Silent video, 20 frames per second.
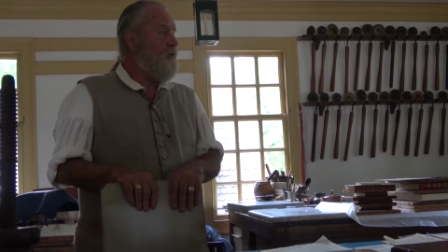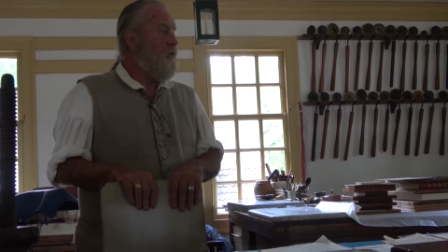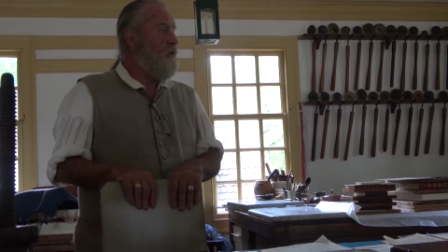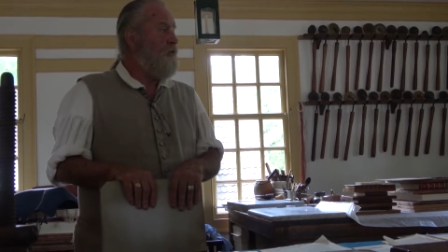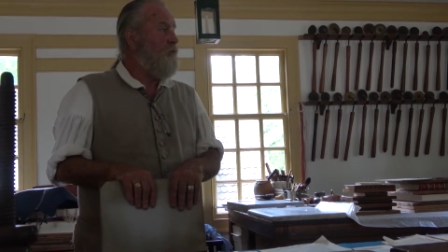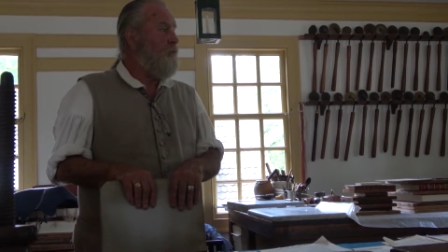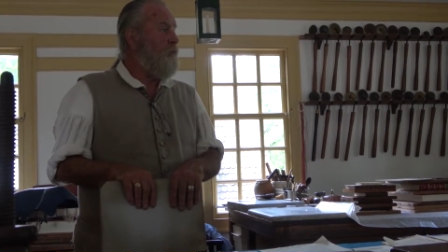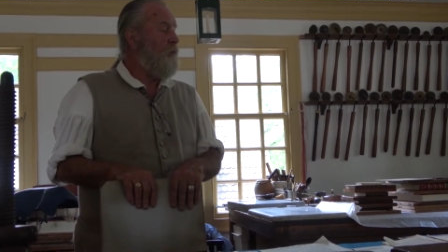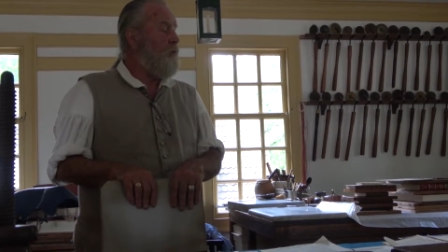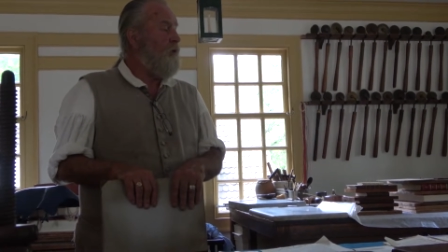had
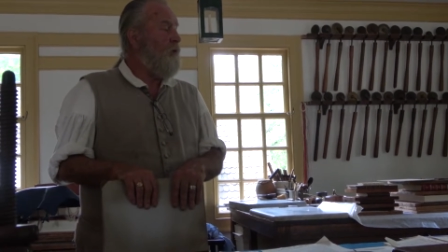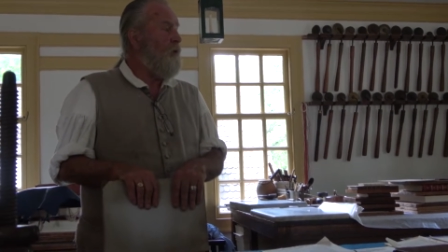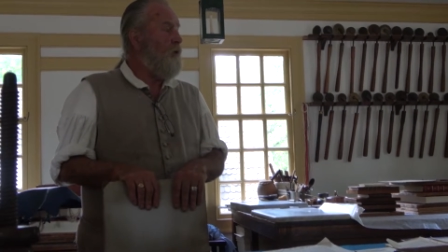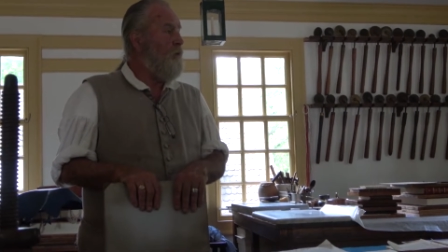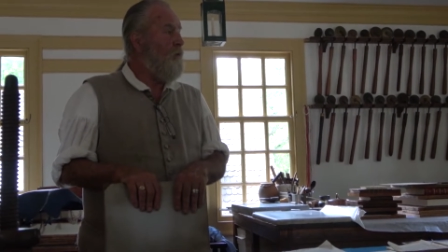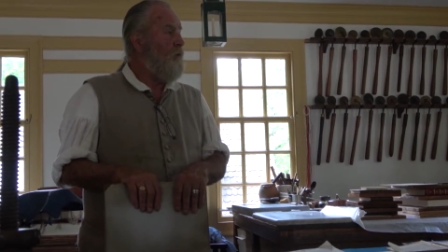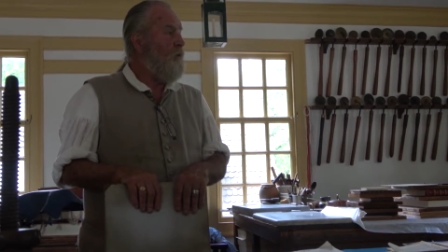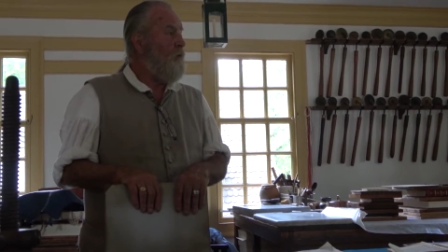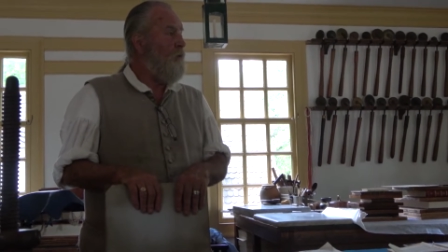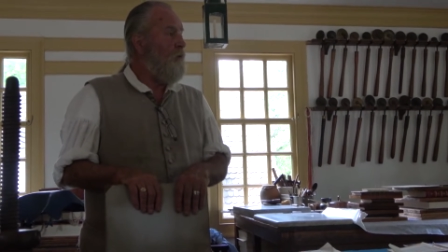some printing
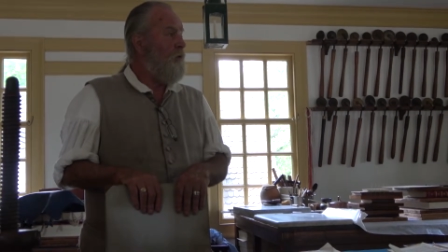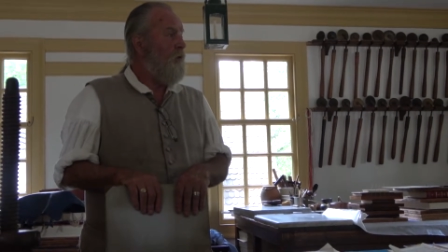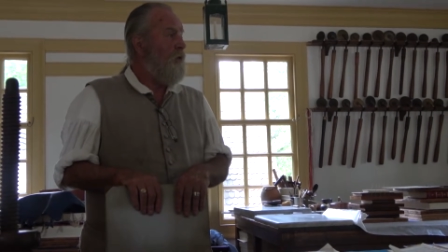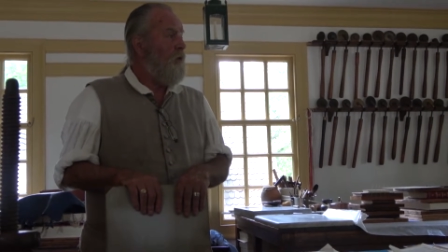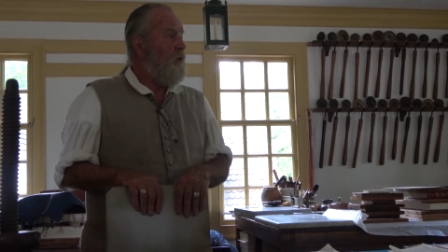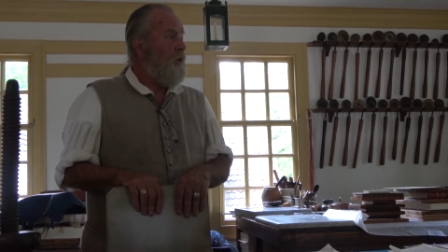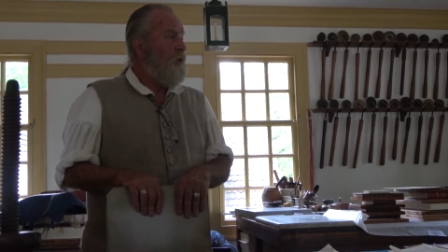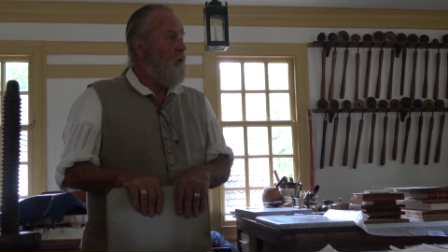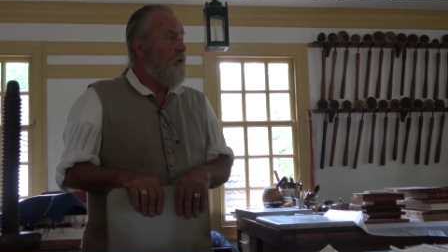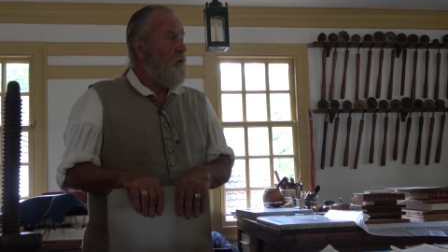
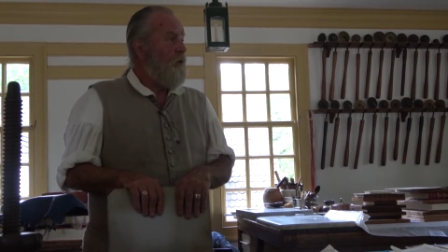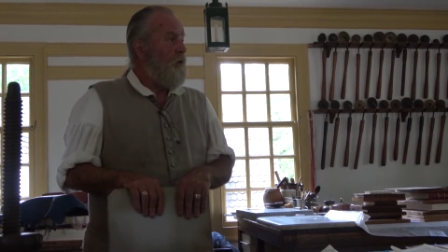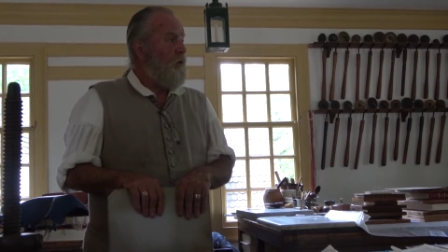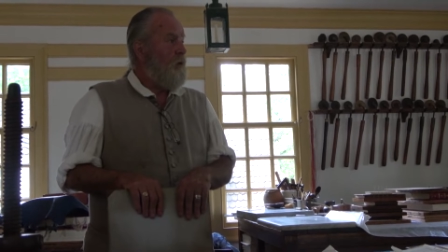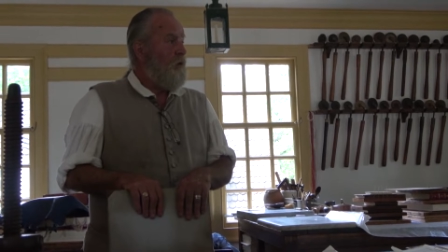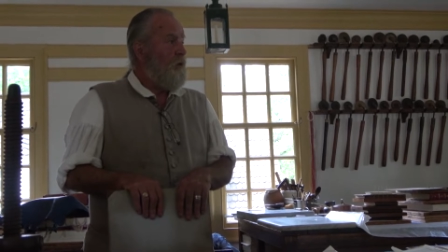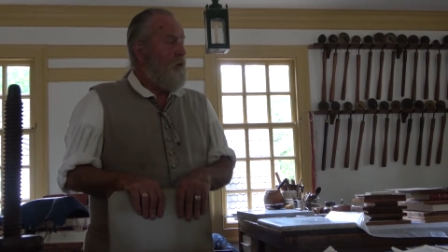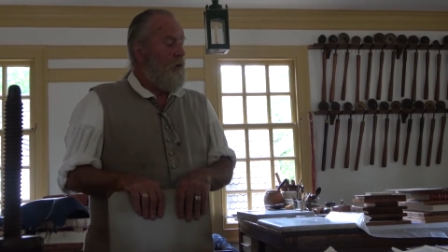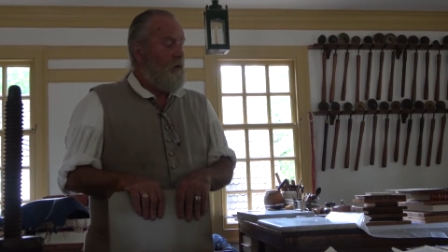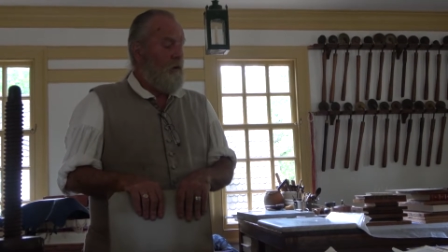
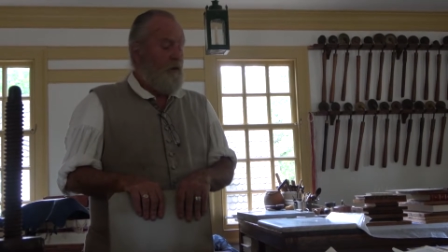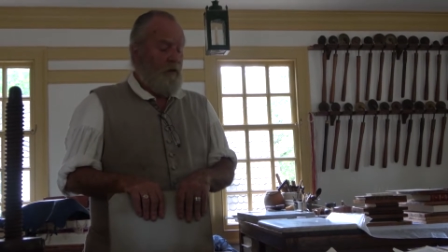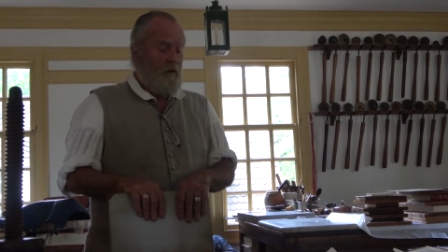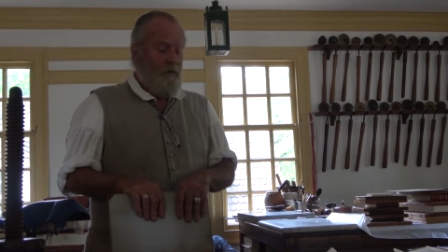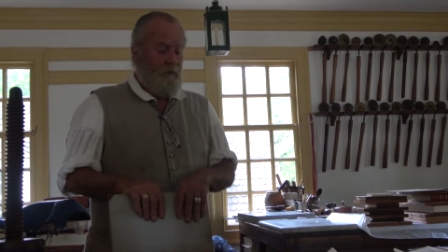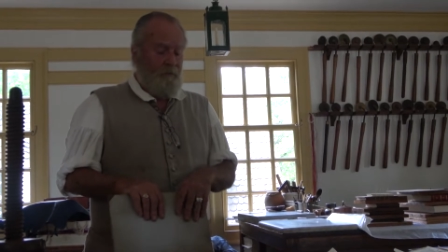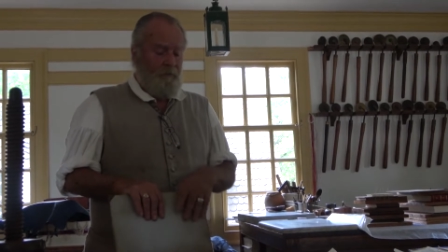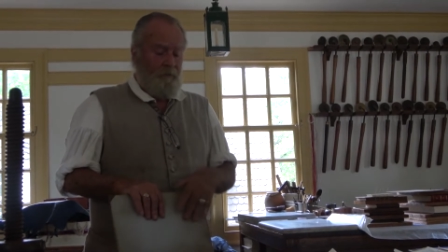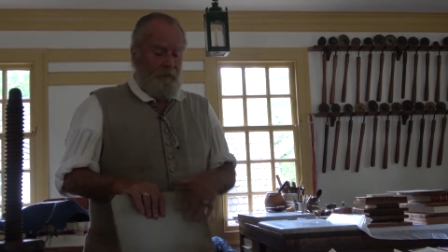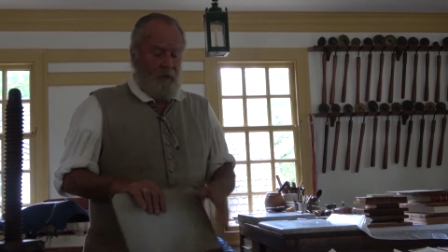going
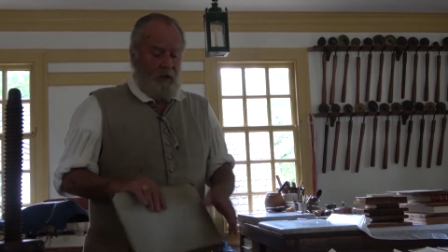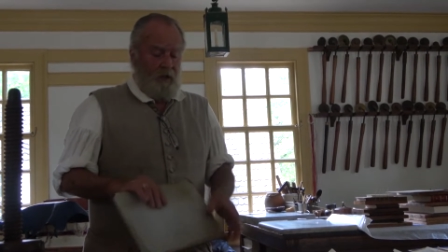on.